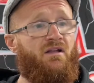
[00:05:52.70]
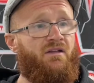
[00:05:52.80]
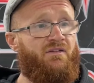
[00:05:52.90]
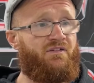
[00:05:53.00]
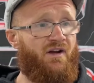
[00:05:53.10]

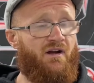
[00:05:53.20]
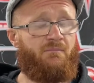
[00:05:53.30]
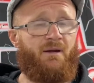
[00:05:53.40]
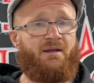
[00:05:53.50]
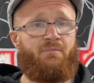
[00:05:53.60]

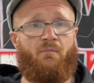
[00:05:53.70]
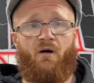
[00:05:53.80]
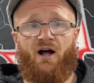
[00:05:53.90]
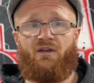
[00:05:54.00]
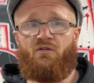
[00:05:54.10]
certain people
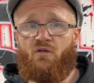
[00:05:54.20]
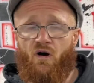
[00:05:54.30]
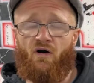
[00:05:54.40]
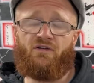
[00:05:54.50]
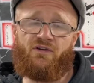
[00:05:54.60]
might
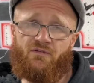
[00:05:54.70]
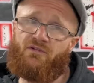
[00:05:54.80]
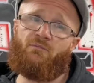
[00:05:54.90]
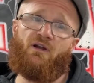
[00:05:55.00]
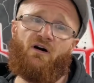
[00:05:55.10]
not use
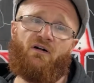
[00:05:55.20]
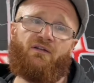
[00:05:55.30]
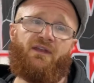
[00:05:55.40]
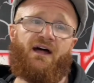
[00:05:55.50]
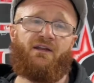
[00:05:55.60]
them a
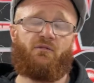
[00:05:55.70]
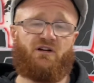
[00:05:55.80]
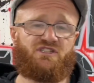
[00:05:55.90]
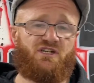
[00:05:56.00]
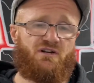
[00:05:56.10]
lot. Now, the
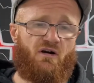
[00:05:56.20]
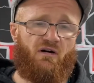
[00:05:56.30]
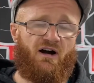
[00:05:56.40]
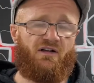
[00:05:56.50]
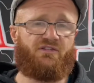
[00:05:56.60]
question you've got to
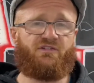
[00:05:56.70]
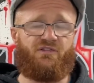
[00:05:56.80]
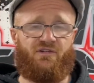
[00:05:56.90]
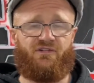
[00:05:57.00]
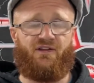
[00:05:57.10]

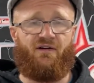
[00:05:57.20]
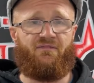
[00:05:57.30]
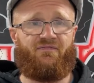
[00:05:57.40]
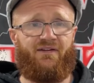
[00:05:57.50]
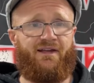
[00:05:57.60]
ask
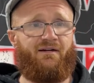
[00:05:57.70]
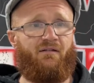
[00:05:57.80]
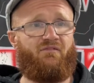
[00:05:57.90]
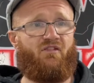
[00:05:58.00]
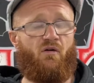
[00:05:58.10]
yourself
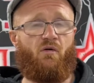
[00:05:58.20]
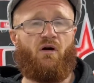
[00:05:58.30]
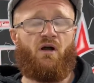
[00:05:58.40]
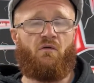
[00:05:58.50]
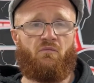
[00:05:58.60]

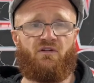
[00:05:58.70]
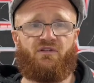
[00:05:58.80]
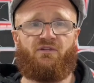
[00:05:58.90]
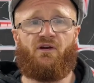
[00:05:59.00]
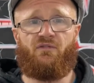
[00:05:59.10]
for would
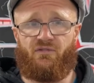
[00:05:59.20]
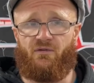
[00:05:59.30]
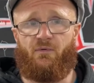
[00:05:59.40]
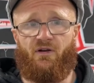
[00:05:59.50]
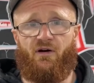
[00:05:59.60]
you use
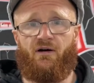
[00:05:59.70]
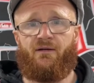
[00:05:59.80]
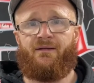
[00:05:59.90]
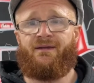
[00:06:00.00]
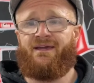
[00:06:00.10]
them or
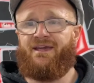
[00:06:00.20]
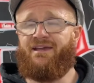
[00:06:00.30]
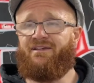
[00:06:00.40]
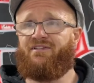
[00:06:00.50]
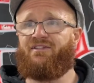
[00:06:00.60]
not
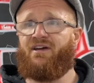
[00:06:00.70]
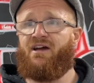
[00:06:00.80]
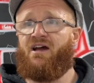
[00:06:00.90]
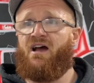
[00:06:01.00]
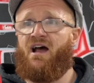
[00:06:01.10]
is,
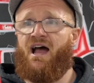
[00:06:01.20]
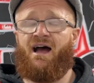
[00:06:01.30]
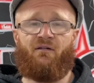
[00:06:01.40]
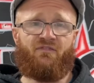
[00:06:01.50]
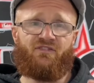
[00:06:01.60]

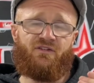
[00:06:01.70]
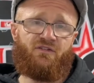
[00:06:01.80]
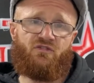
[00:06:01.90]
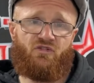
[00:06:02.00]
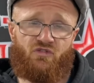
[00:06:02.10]
how often do
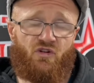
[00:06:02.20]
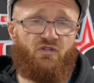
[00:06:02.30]
you